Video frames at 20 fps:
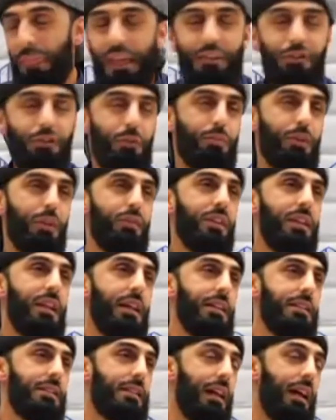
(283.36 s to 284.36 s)
So Prophet
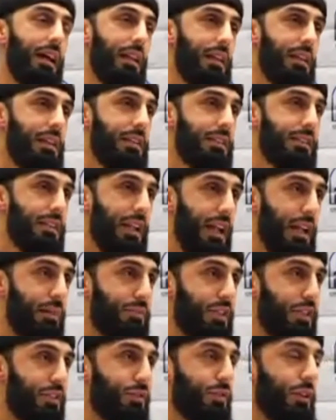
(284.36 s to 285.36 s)
Isa alayhi
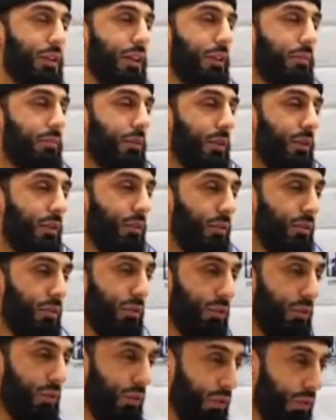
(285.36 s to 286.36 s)
salam says to him,
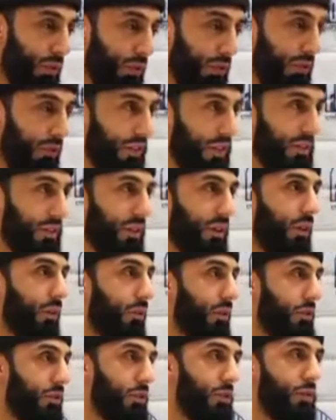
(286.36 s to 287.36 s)
all of this
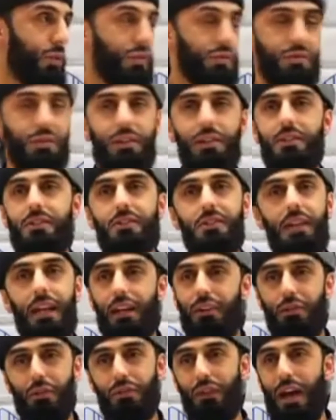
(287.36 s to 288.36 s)
gold is yours. This is the
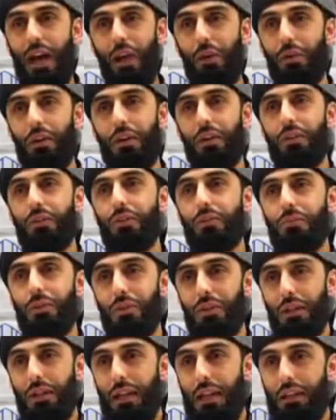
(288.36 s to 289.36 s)
end of our
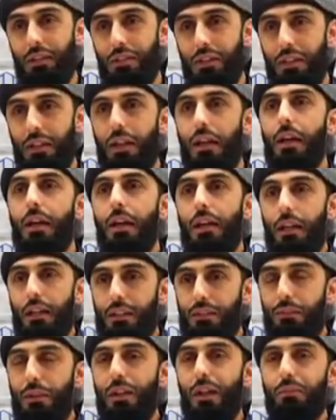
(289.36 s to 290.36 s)
communication.
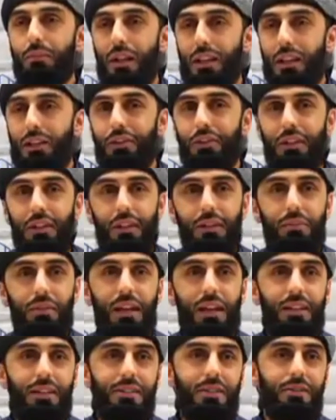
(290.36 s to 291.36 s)
It's become clear to him
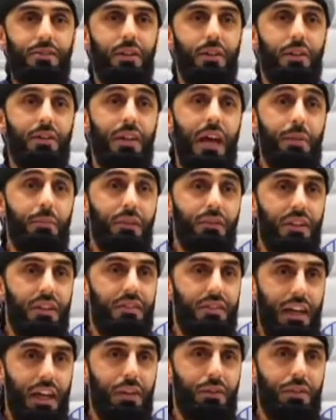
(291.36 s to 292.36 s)
that this is not a type of
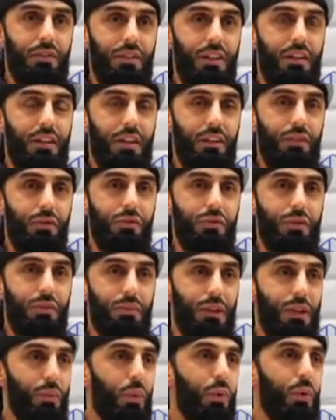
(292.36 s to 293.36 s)
integrity that you should
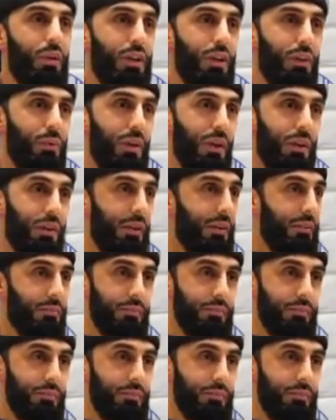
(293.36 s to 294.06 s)
be walking with.